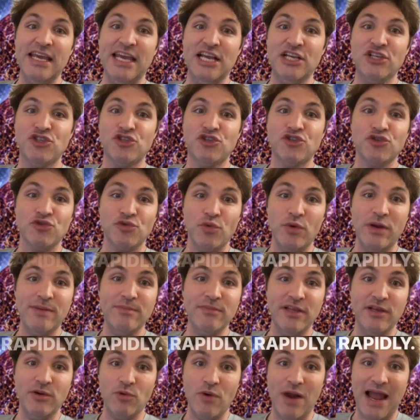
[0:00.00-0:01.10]

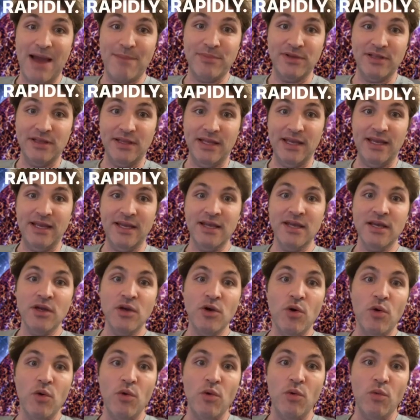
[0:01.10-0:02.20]
extremely rapidly.
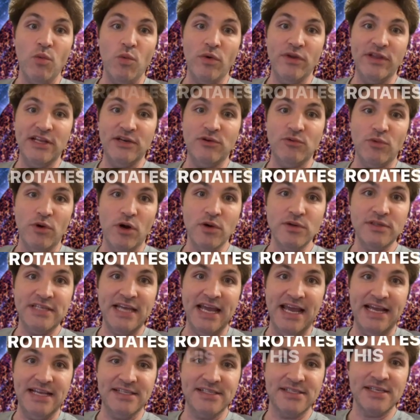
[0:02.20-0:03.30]
When it
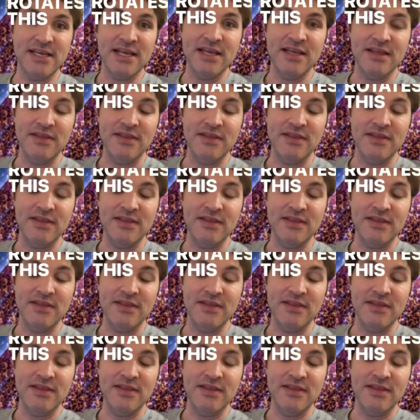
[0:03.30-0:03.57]
rotates,